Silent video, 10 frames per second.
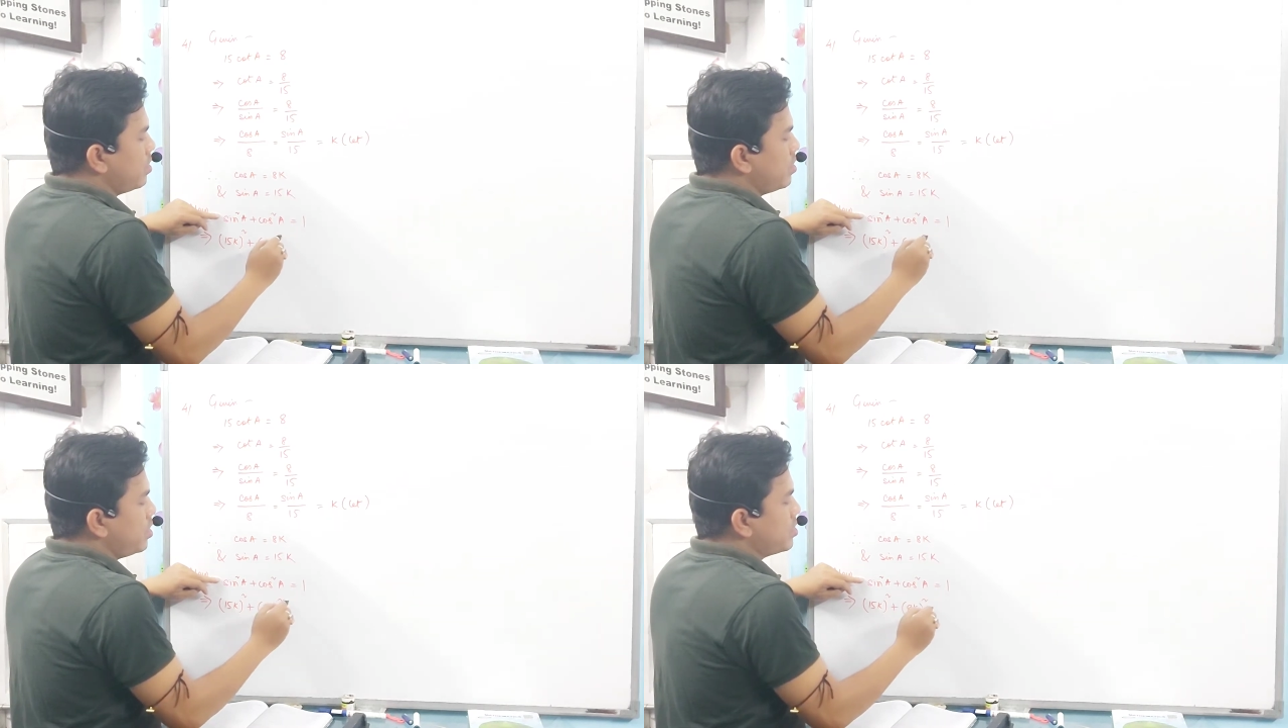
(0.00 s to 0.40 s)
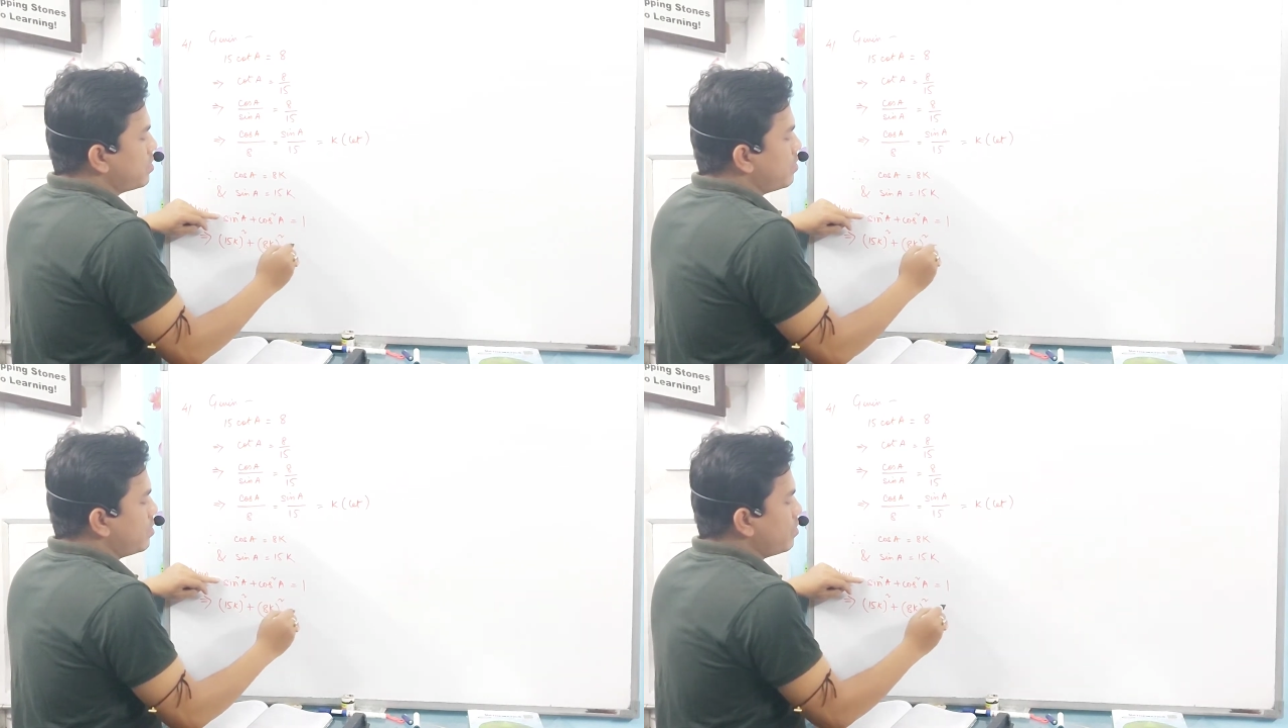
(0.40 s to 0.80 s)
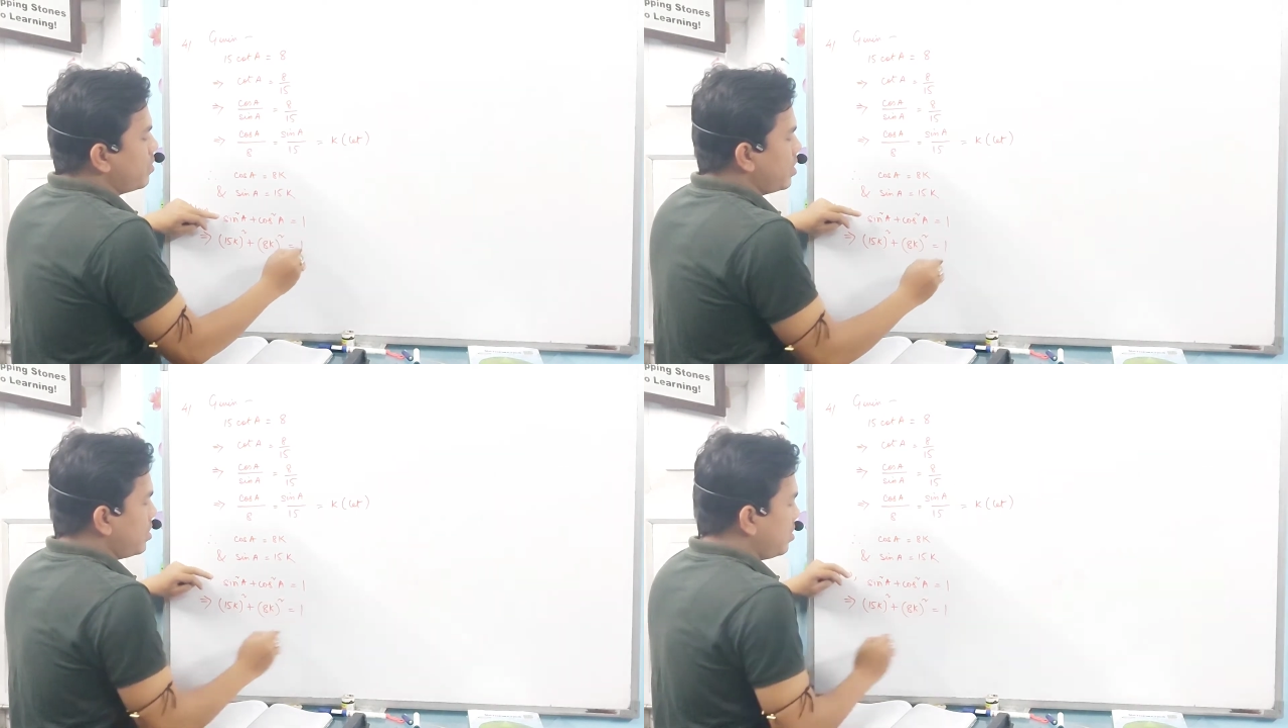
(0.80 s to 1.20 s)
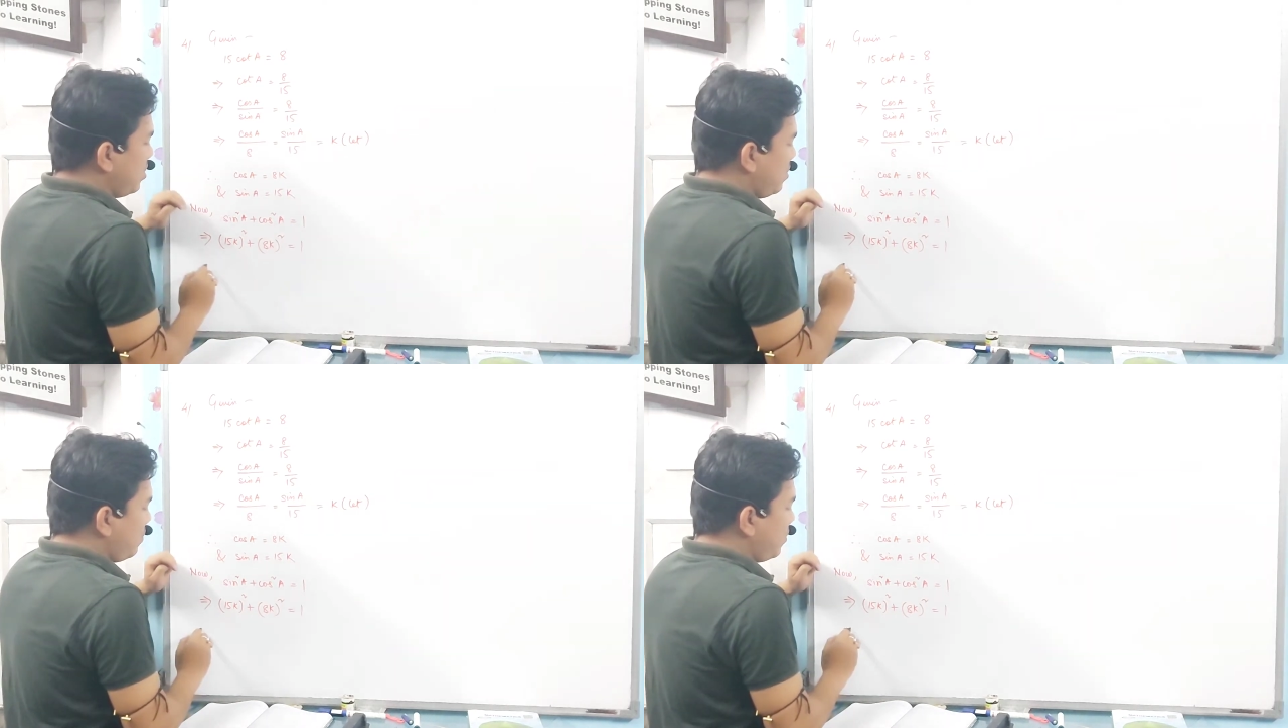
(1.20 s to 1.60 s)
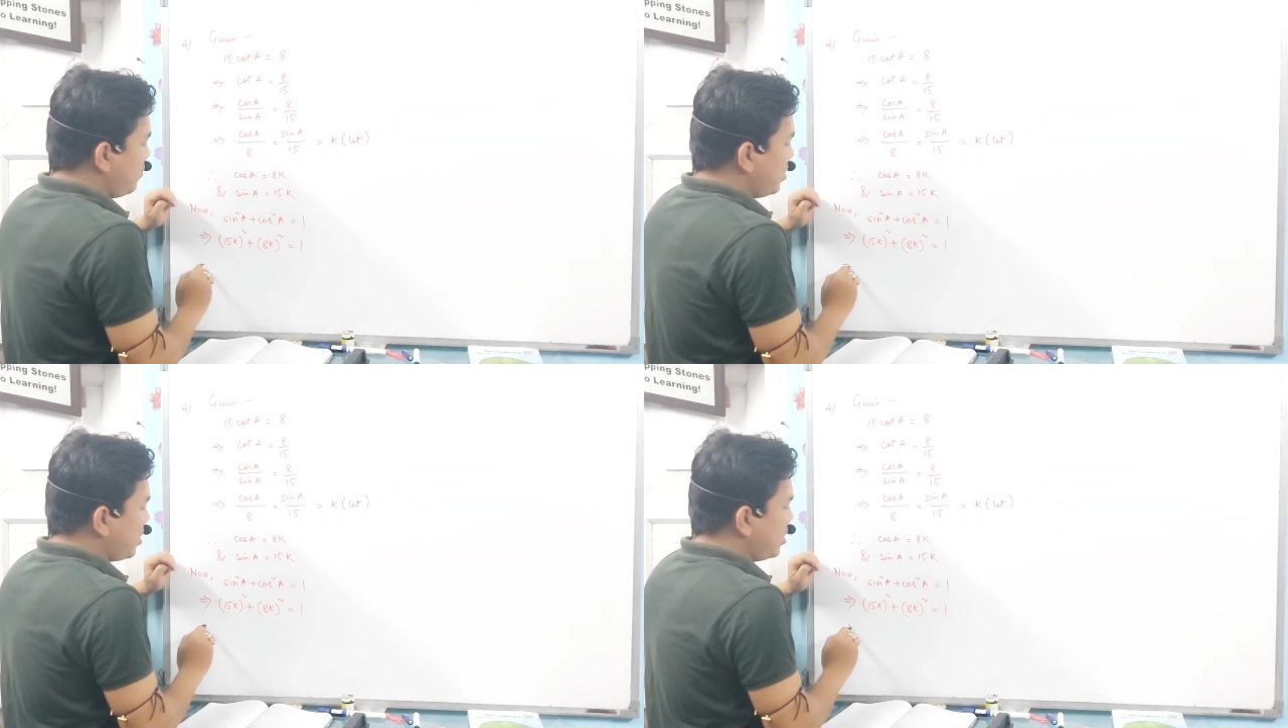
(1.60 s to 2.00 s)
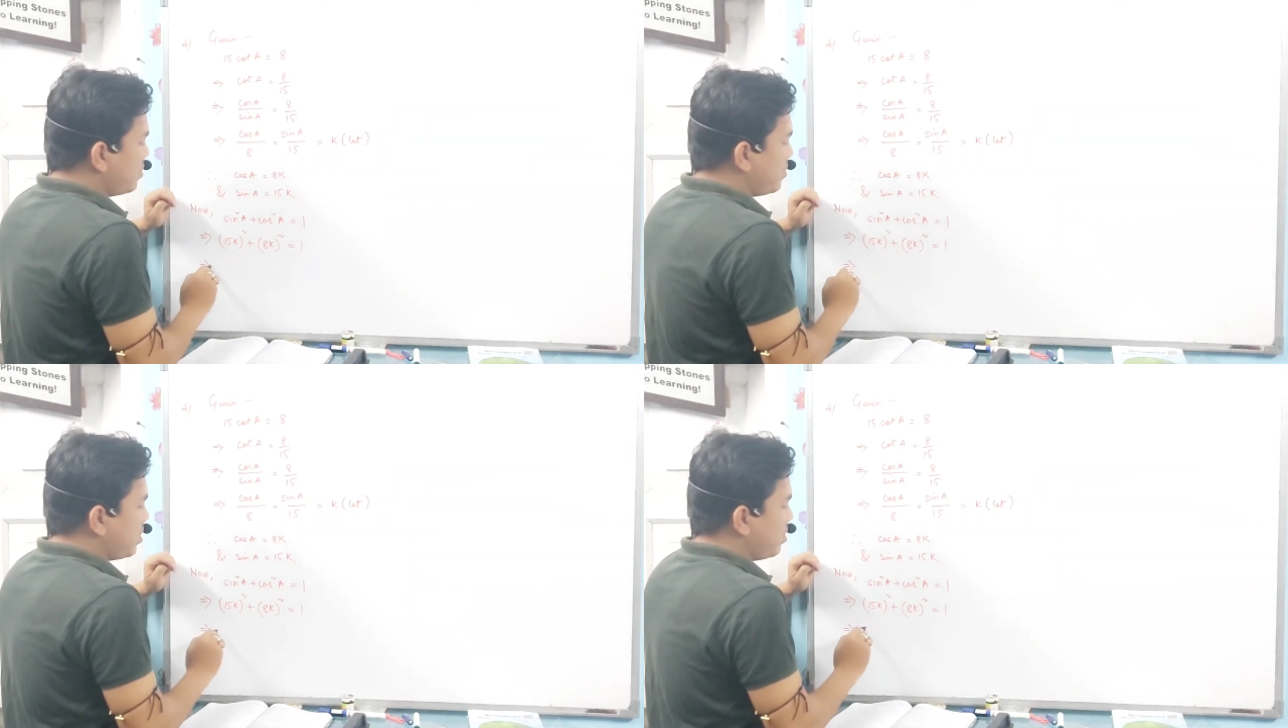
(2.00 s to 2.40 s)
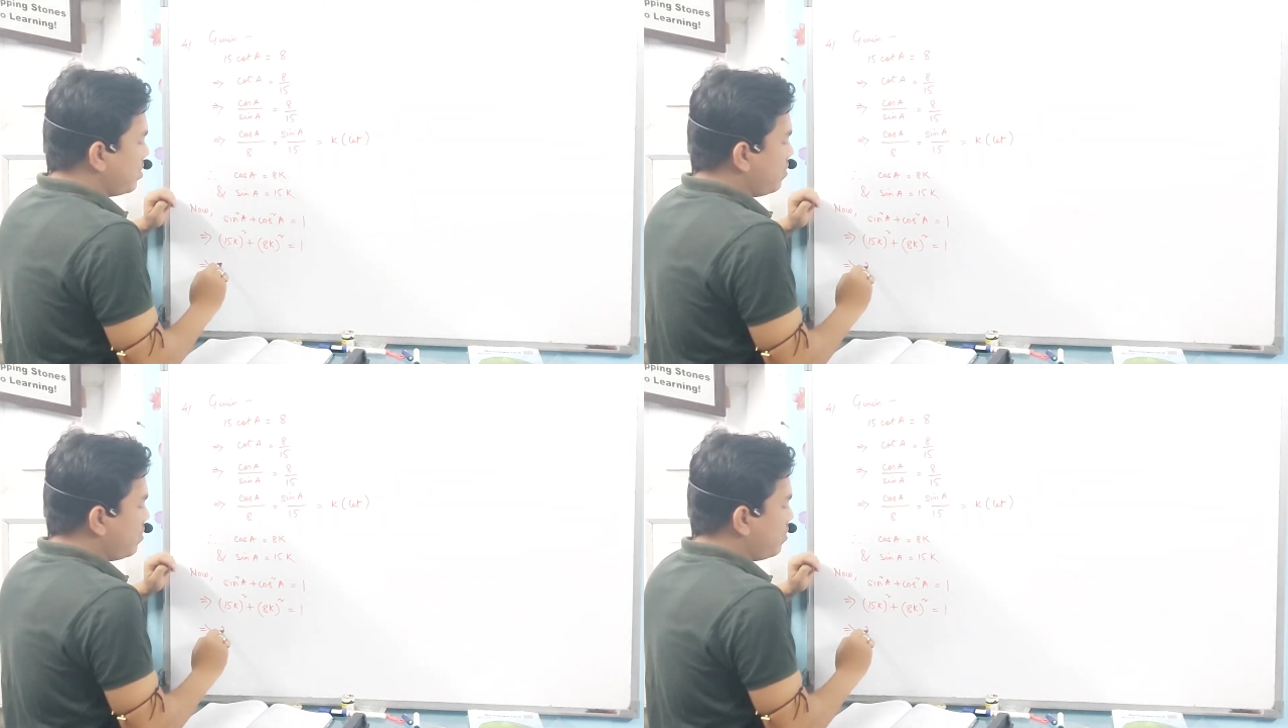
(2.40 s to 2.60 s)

is equal to 1. 15K is what?